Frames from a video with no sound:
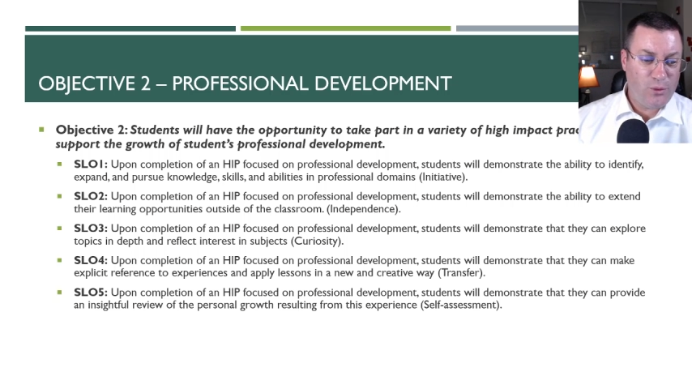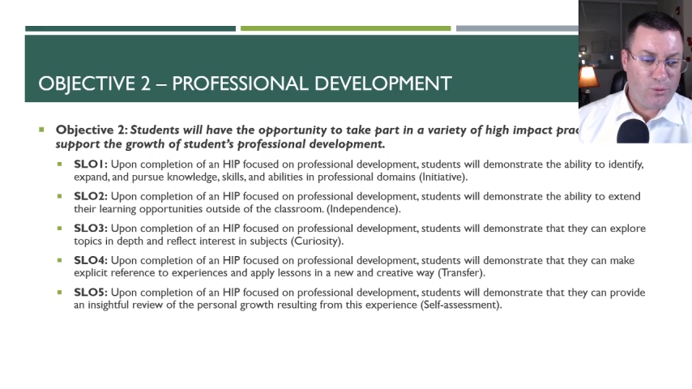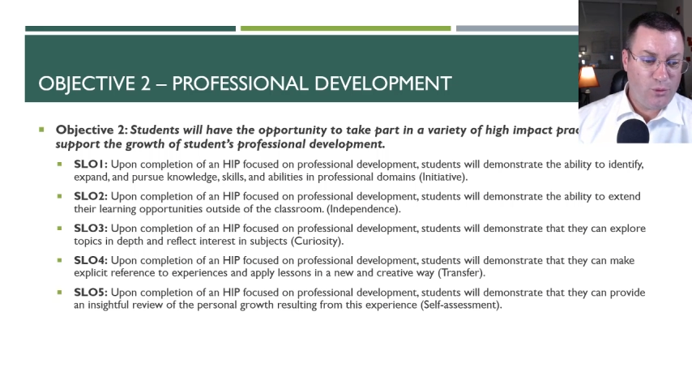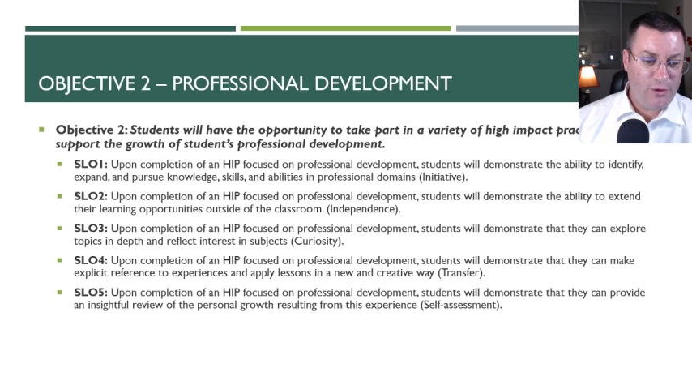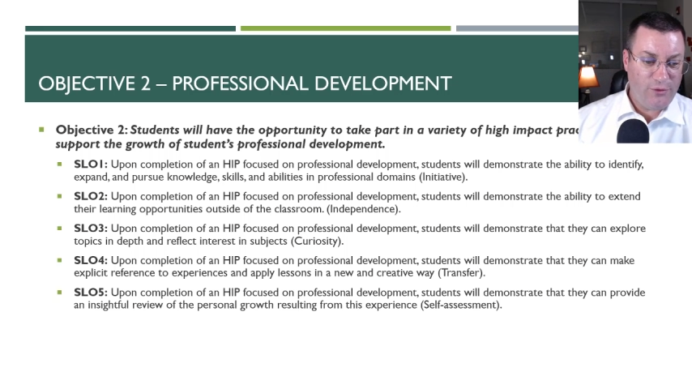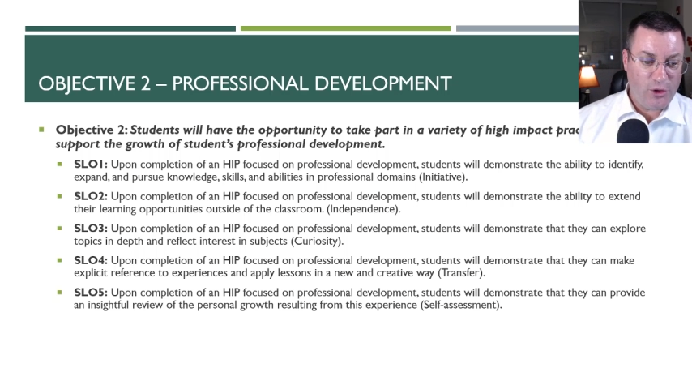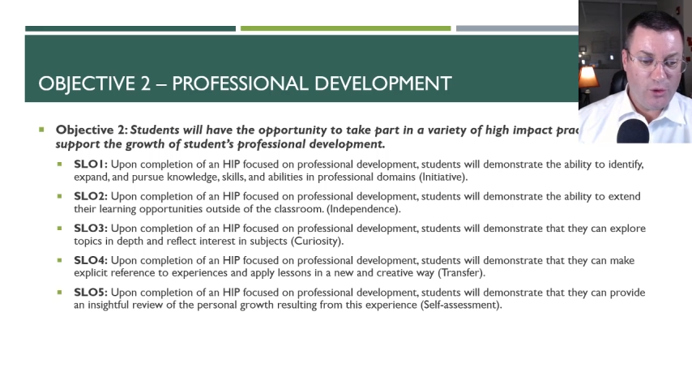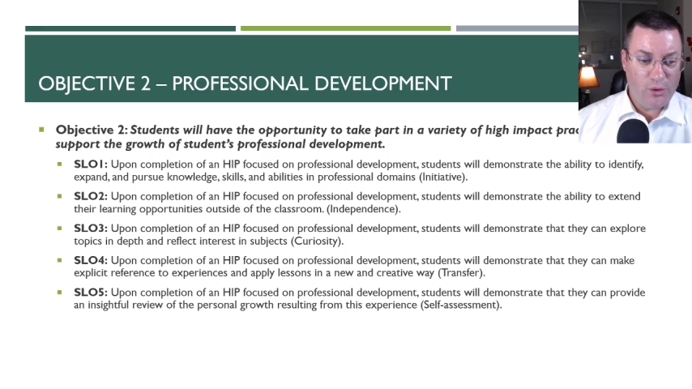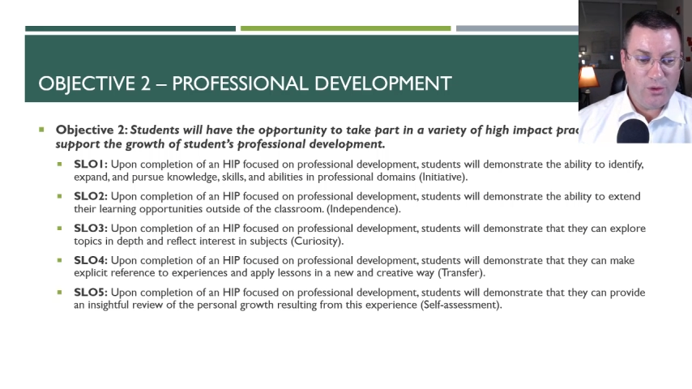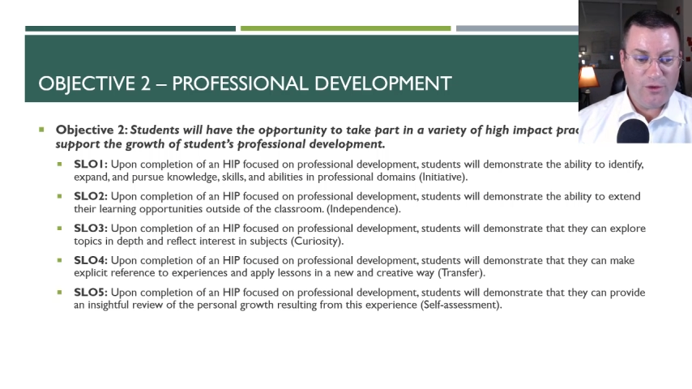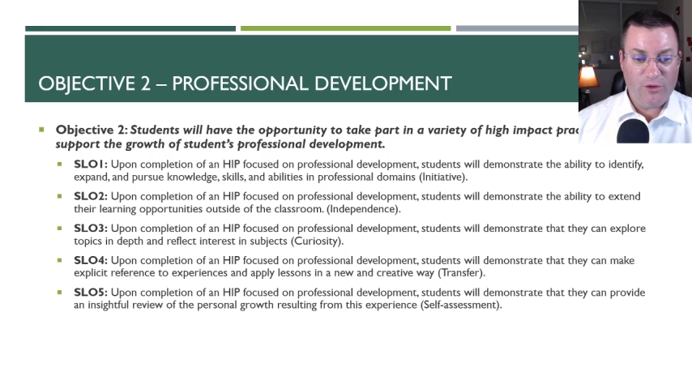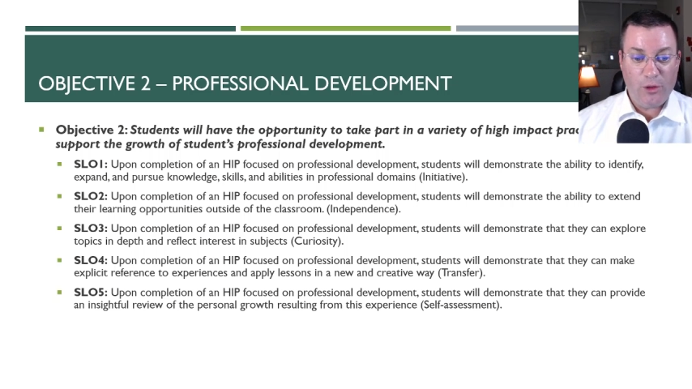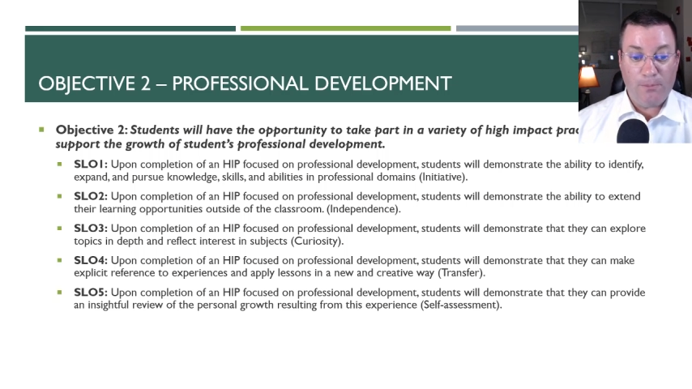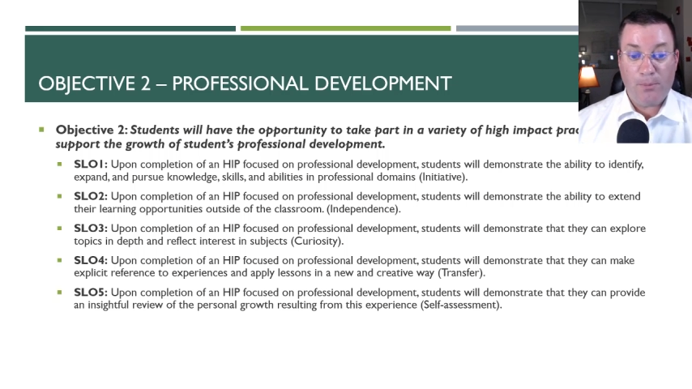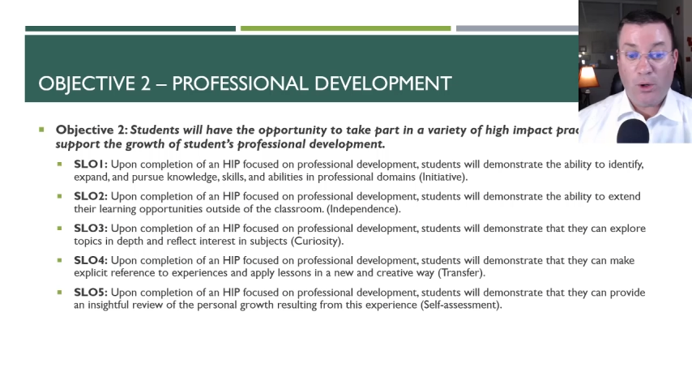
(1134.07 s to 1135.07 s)
review of
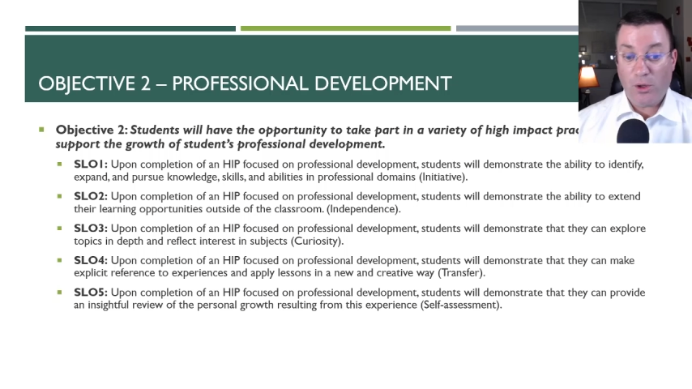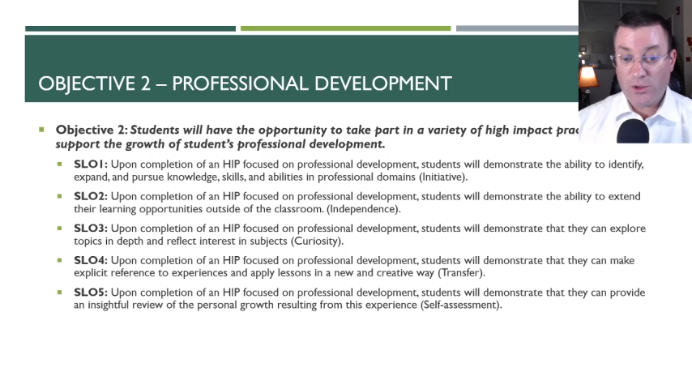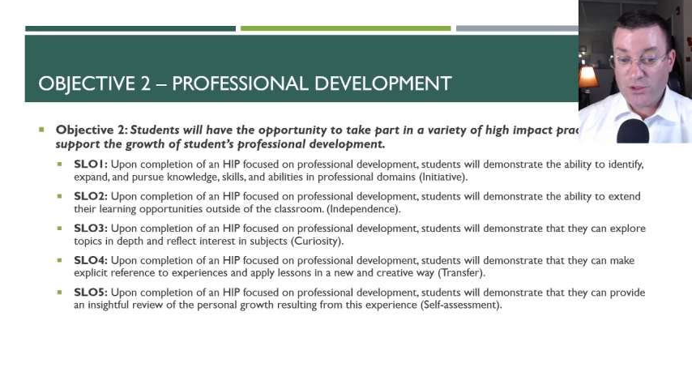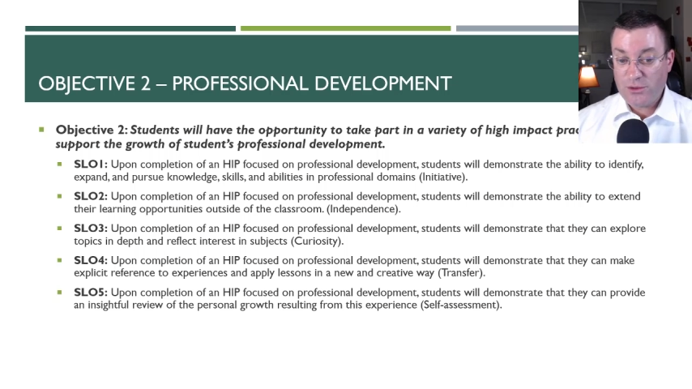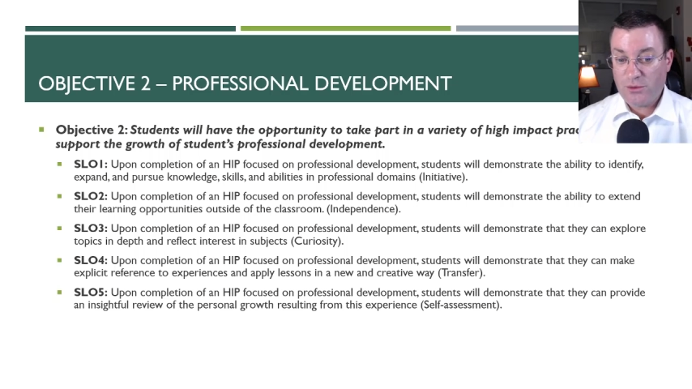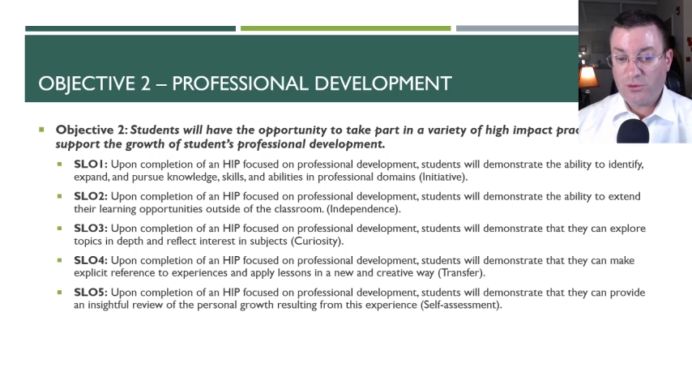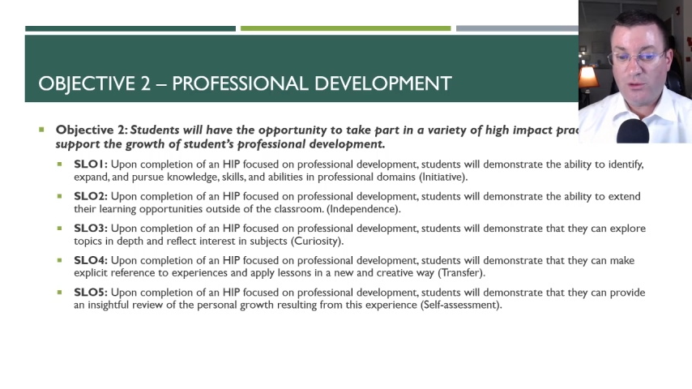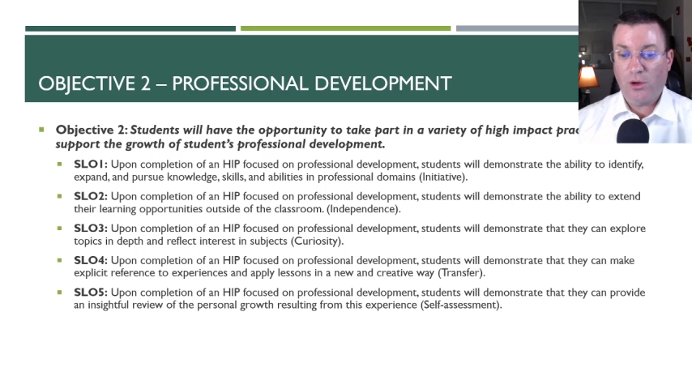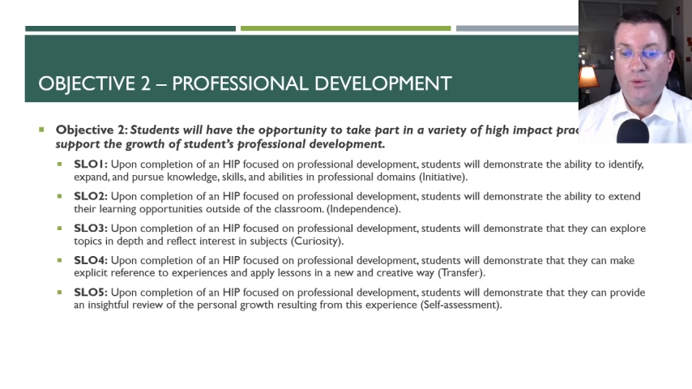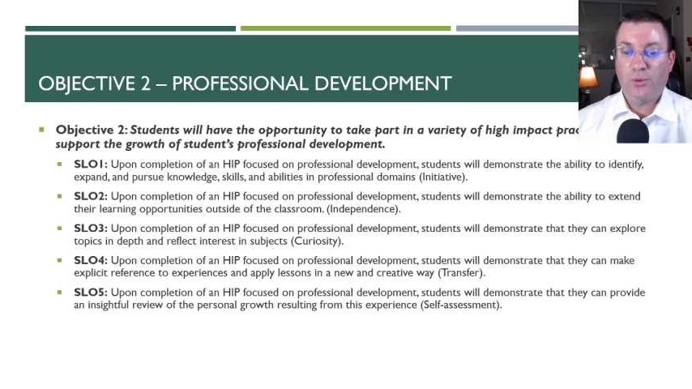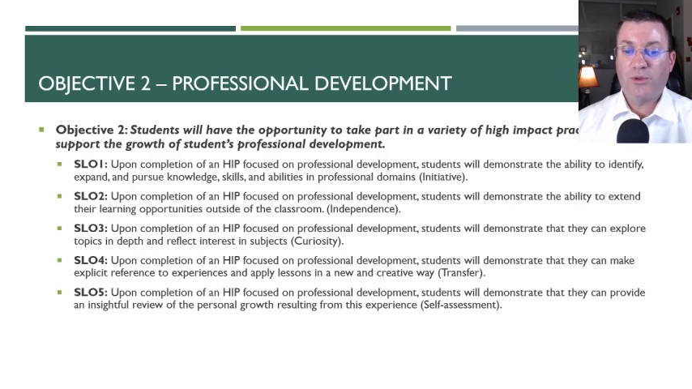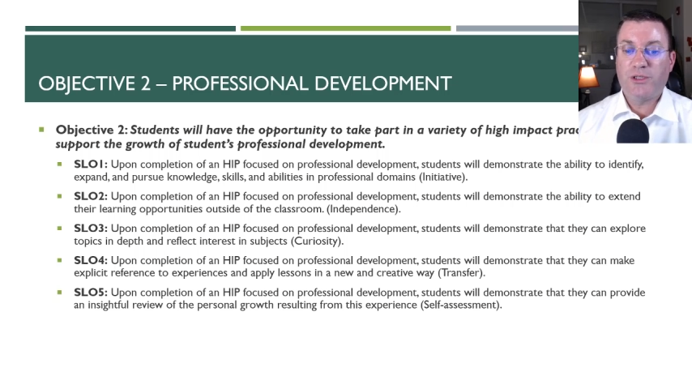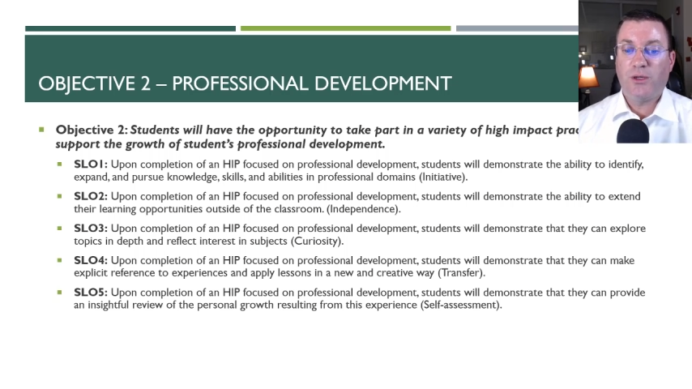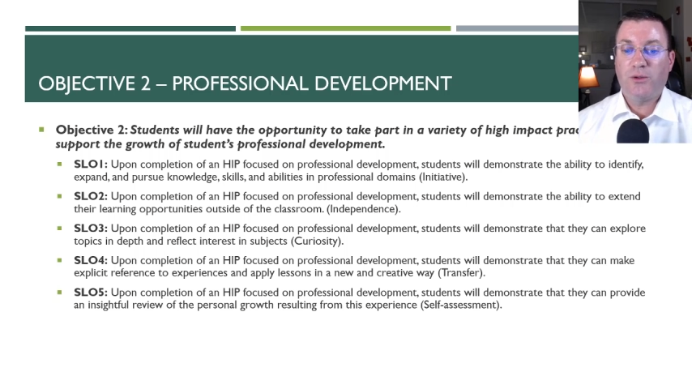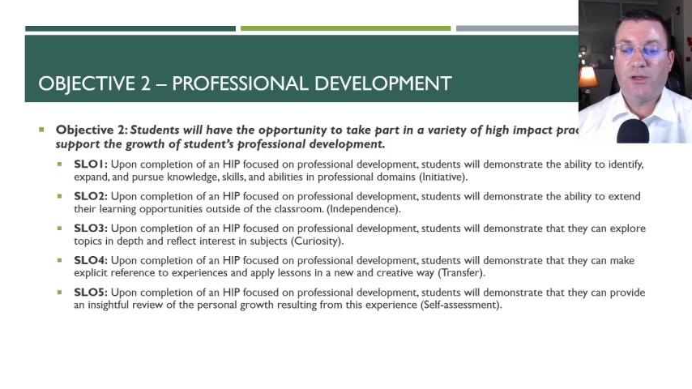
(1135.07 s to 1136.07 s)
the personal growth
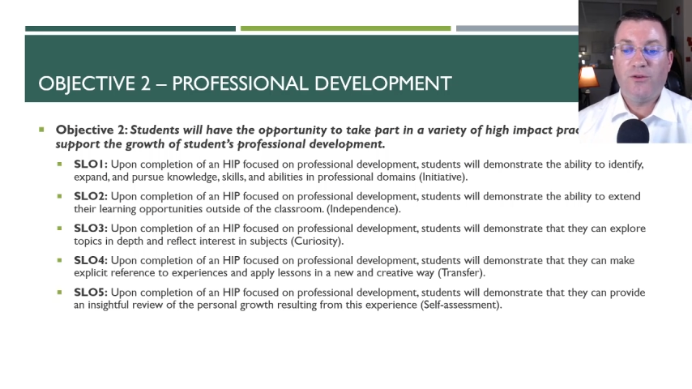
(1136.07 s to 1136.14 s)
resulting